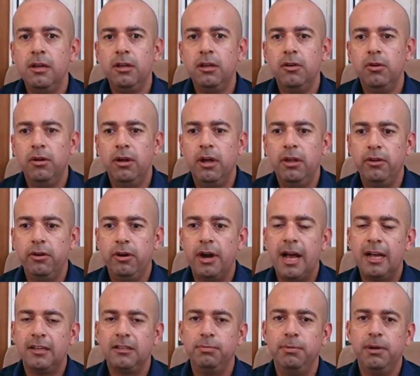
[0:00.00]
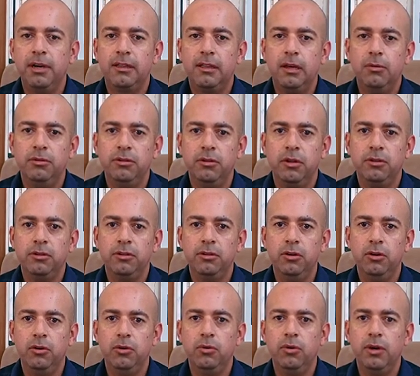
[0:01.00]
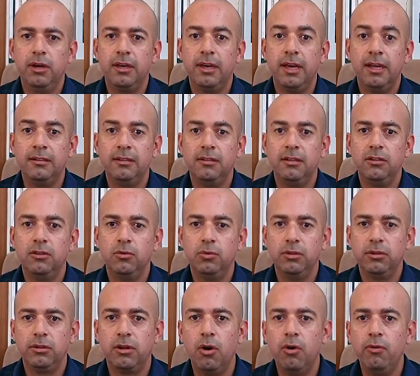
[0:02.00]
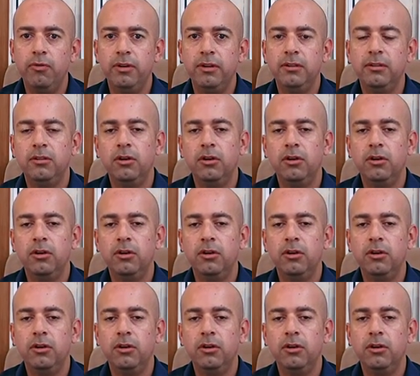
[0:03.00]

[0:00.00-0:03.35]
You know, another aspect that was also against us was COVID.